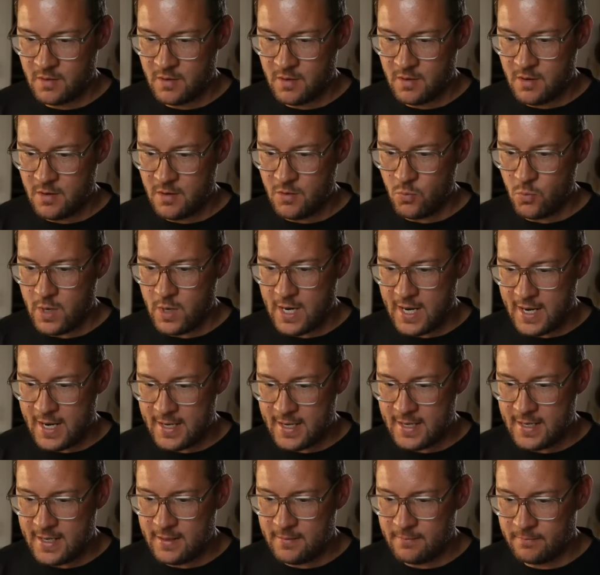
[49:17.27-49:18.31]

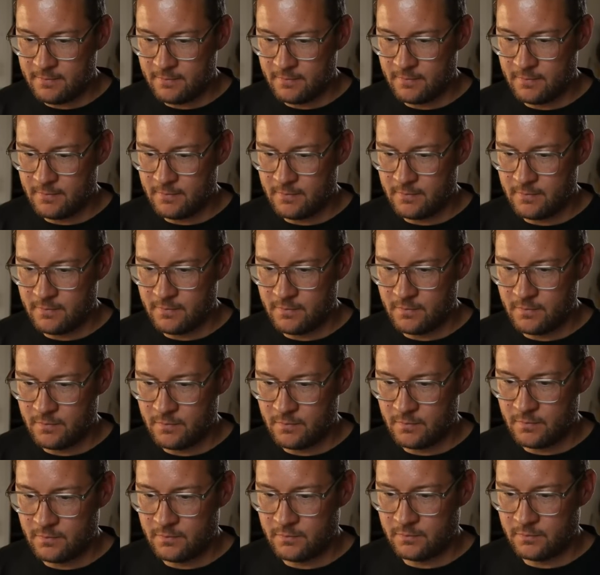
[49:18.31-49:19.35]
Why?
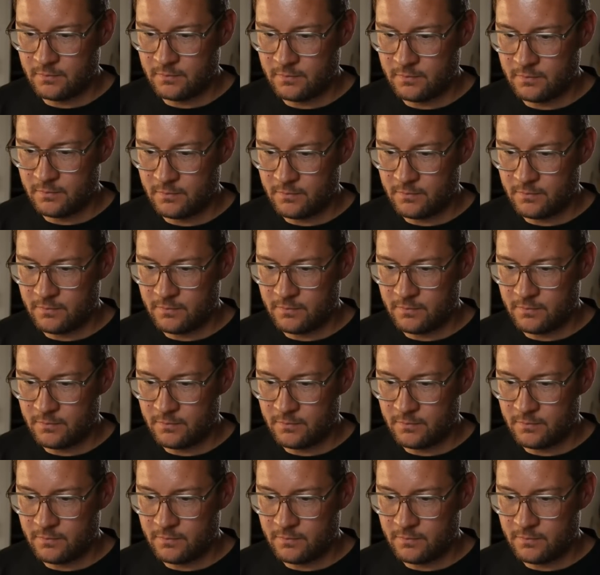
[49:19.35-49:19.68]
What do you think